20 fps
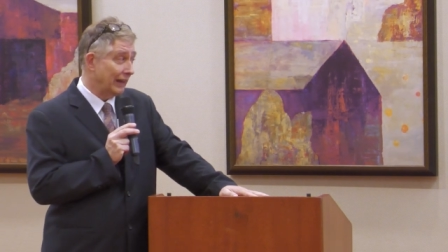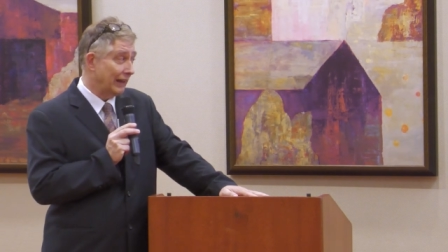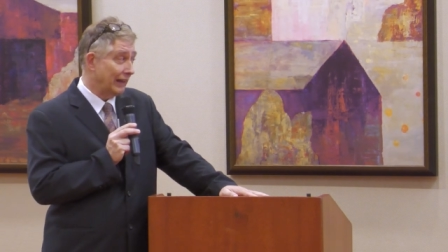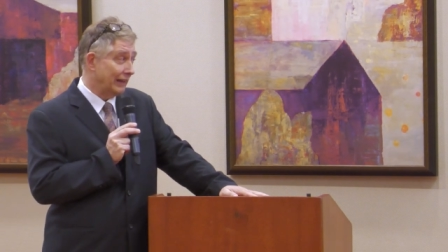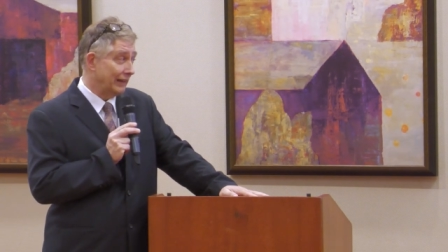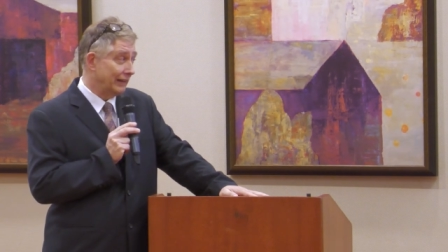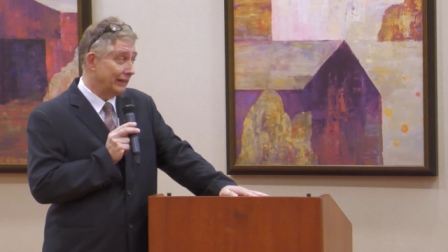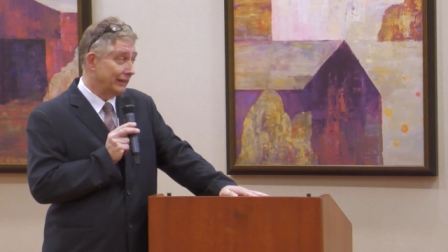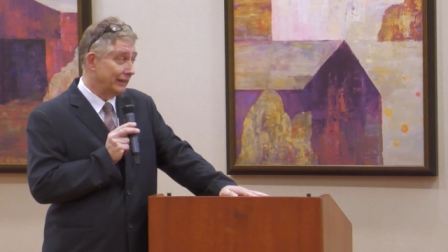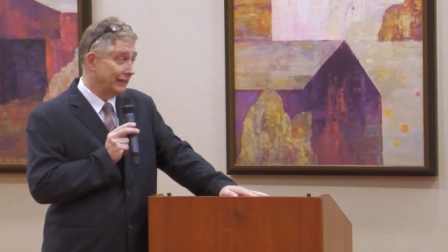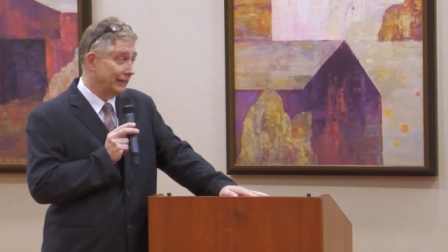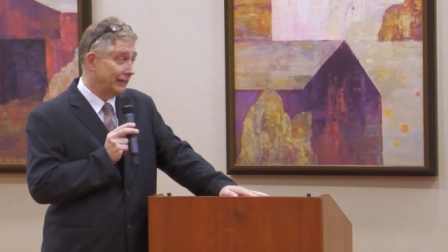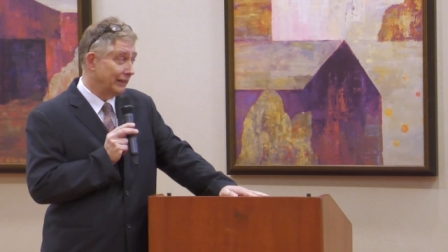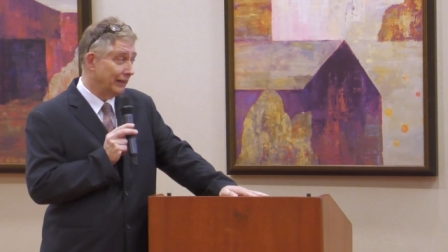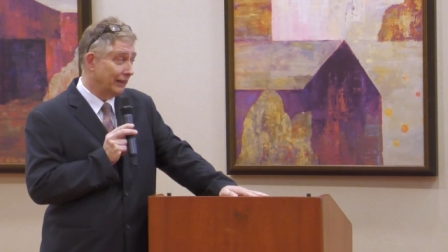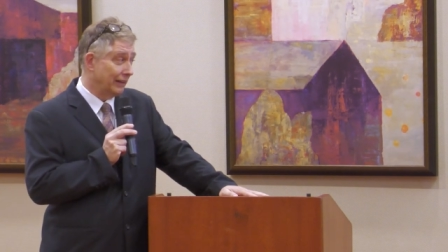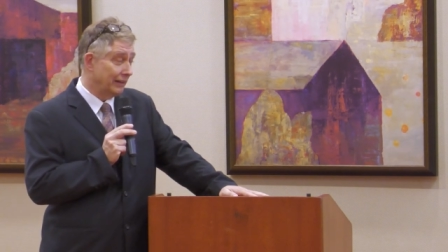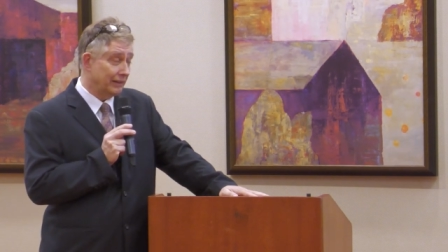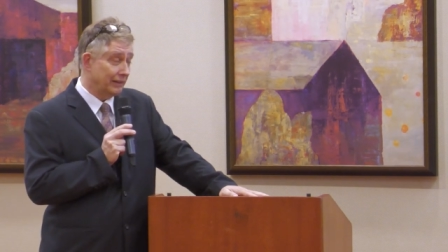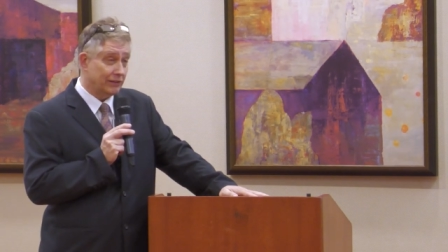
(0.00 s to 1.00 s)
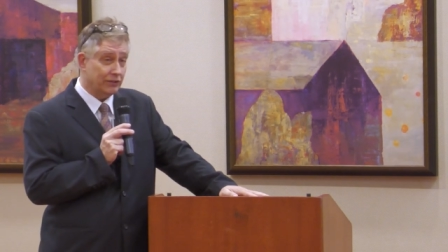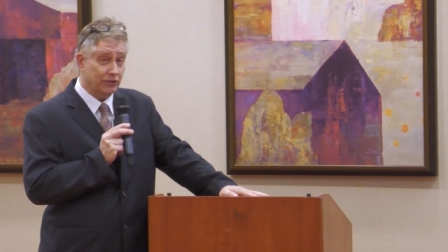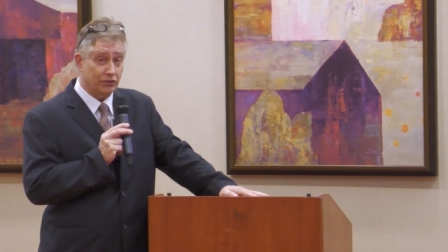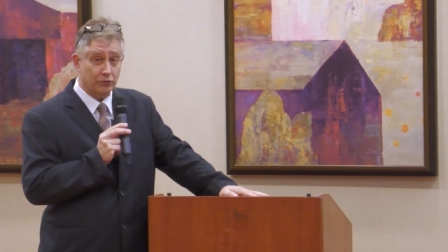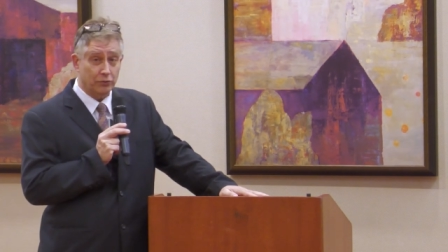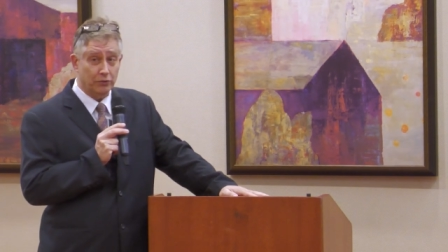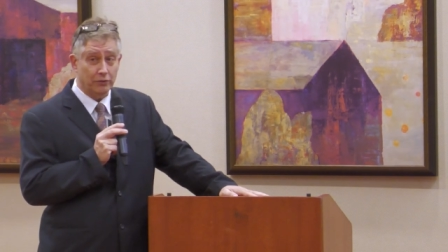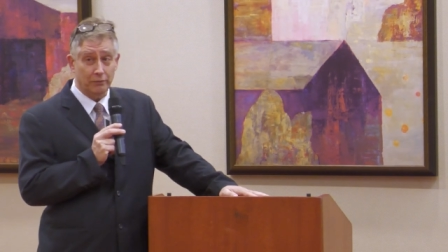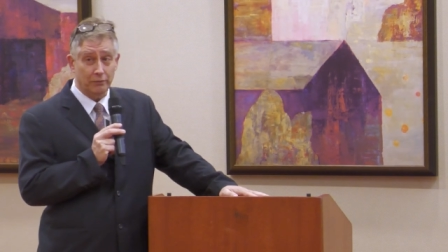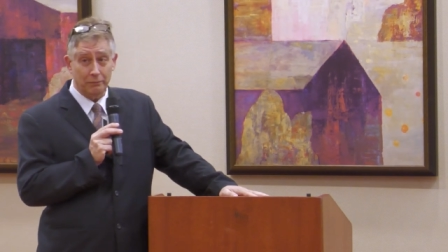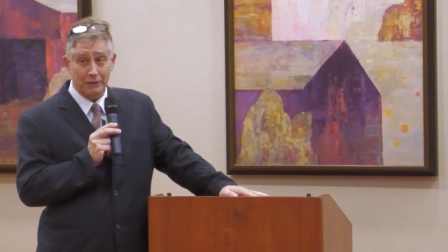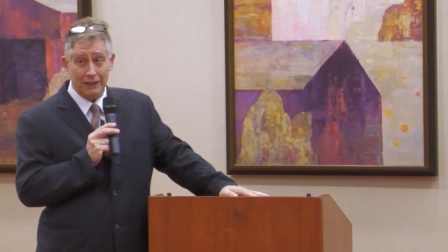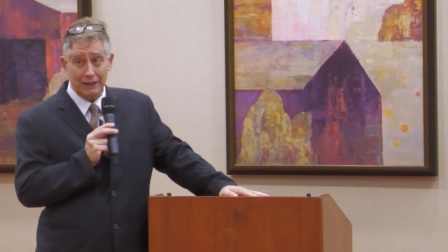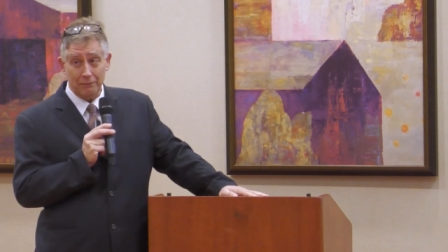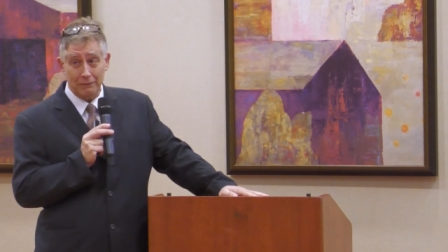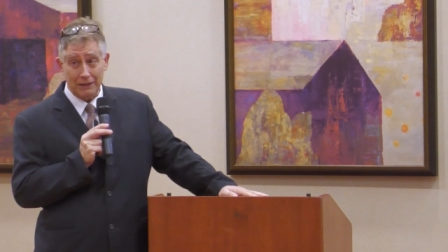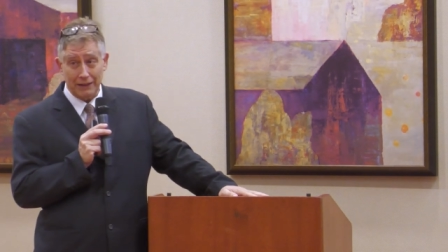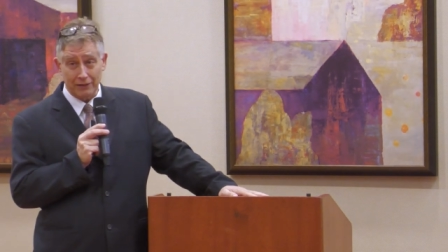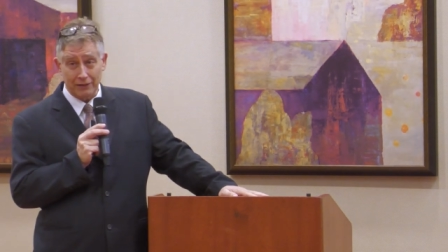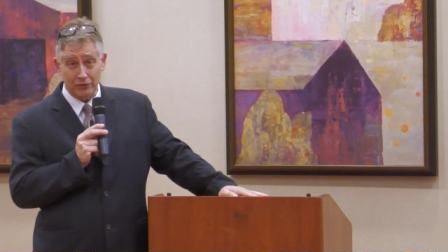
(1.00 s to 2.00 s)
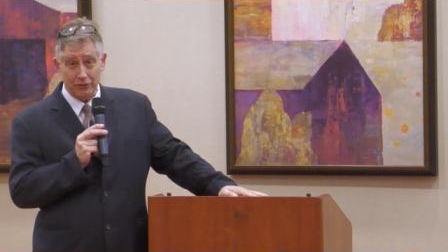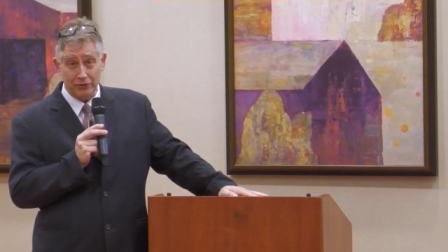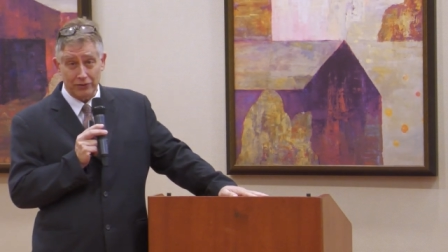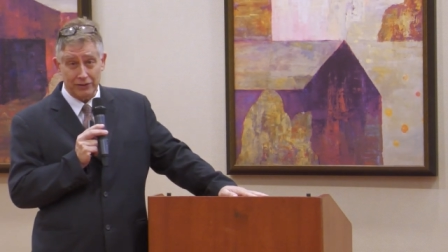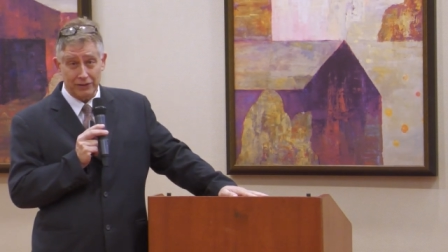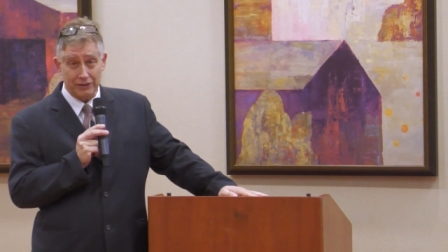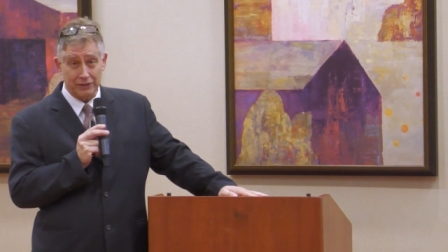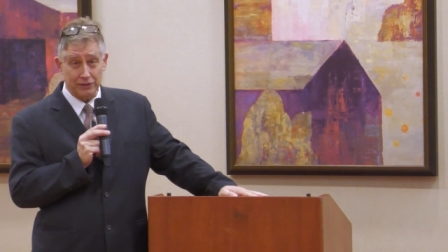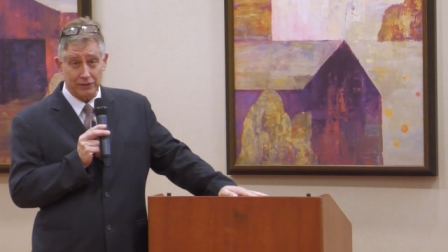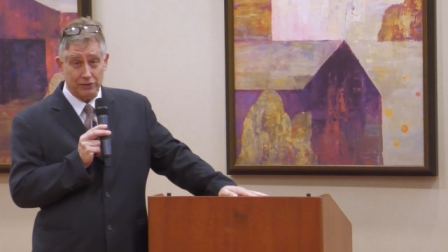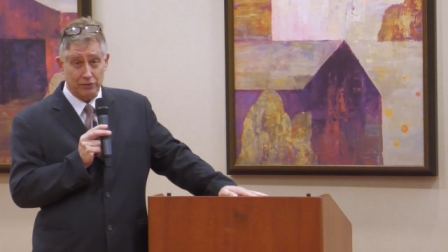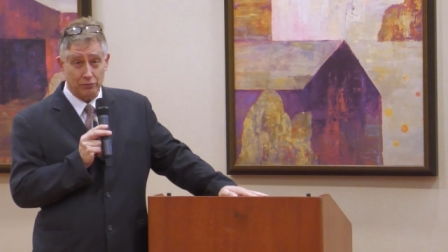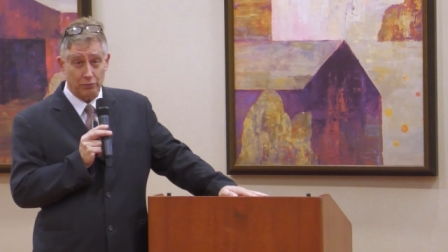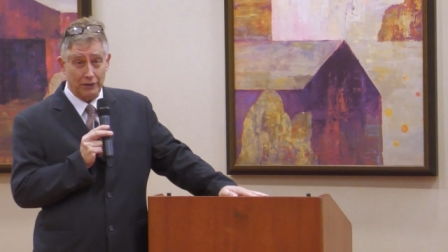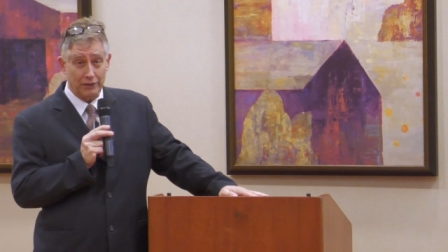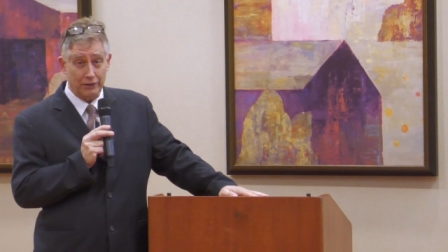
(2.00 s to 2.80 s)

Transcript: And uh, this is true of many medical diseases,